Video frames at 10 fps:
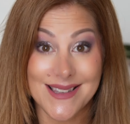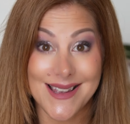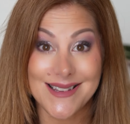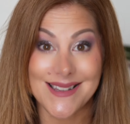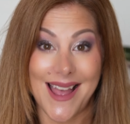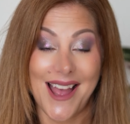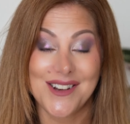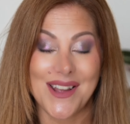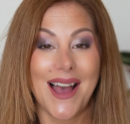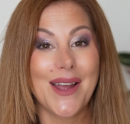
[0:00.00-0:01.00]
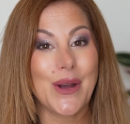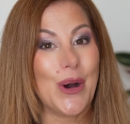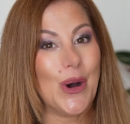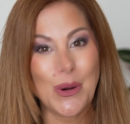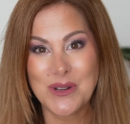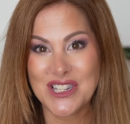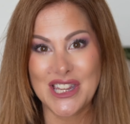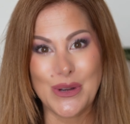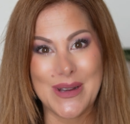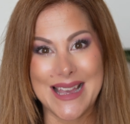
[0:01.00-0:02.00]
it, and I hope to
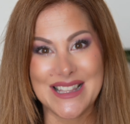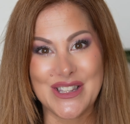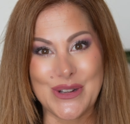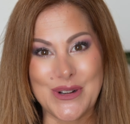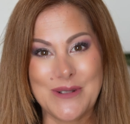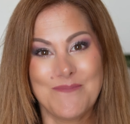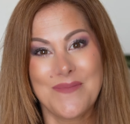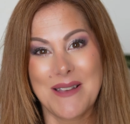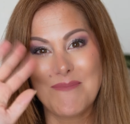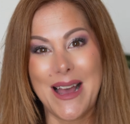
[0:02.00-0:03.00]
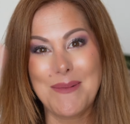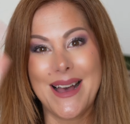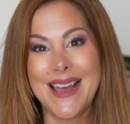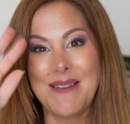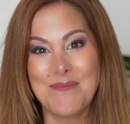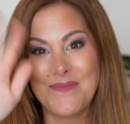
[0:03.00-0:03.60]
see you again soon. Bye bye!